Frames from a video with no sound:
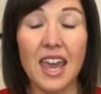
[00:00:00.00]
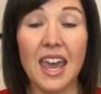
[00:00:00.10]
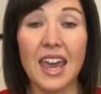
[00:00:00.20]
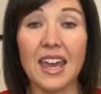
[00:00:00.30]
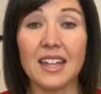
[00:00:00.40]

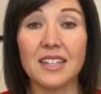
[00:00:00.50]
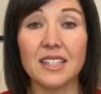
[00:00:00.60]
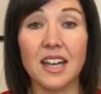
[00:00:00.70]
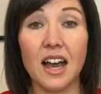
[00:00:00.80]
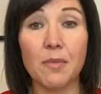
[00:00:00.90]

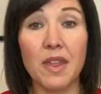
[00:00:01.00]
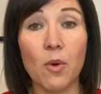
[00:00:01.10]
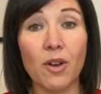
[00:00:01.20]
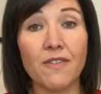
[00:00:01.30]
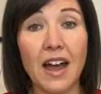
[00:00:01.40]
And um, they
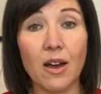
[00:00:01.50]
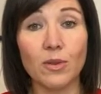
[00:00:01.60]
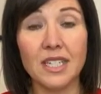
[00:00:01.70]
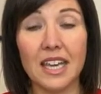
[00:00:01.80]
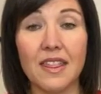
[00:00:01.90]
were
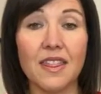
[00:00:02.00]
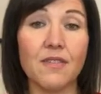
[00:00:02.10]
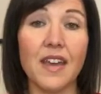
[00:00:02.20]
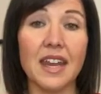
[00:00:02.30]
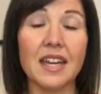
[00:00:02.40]
found in the
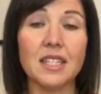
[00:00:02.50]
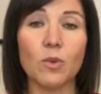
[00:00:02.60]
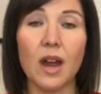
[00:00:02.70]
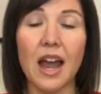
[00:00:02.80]
Vedas, were